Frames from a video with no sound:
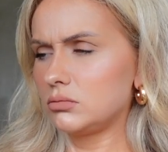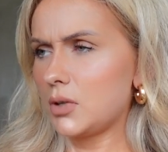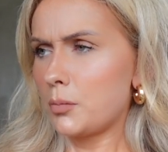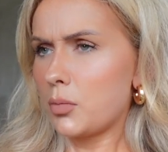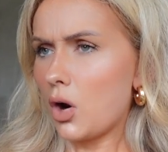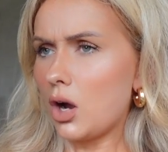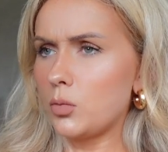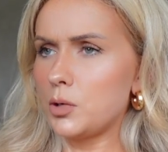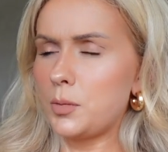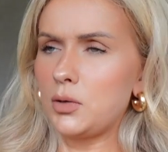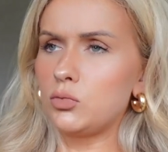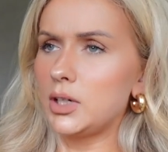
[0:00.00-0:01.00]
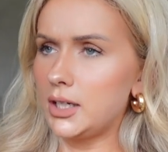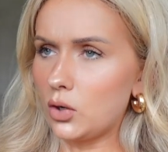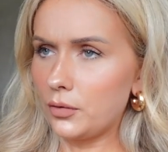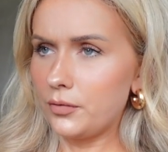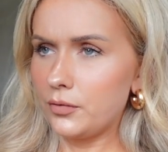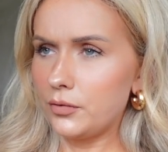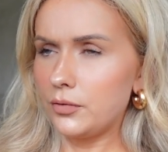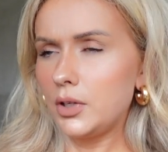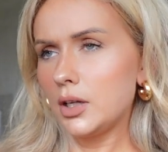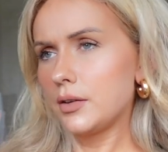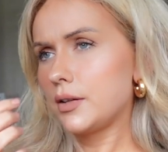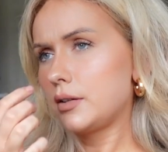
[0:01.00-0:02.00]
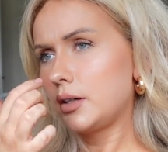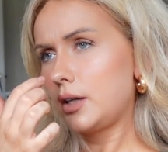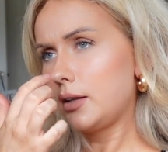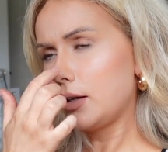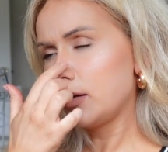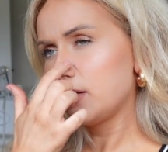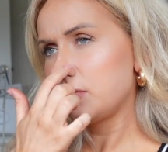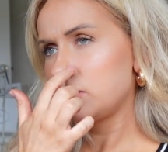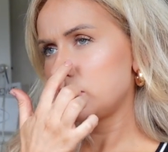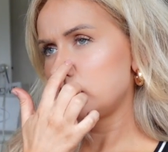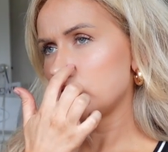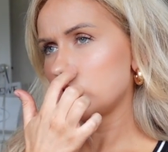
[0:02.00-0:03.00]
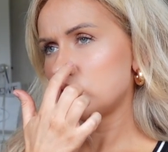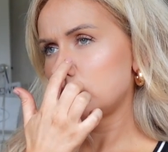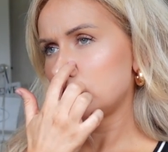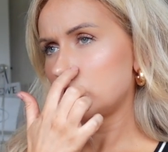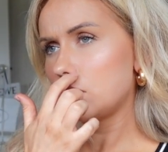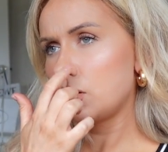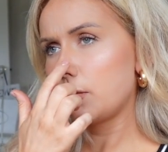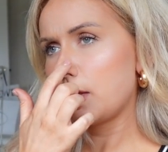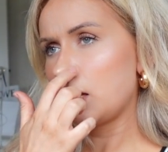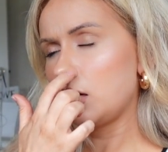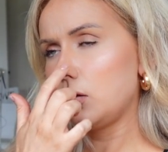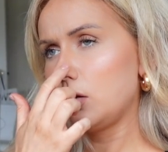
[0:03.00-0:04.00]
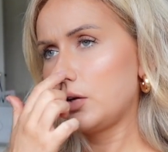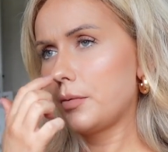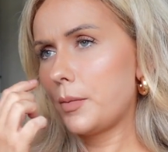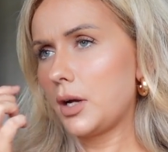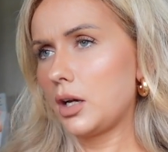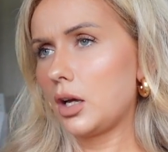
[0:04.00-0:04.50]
a bra would be really obvious underneath it. I suppose you just go with that look, but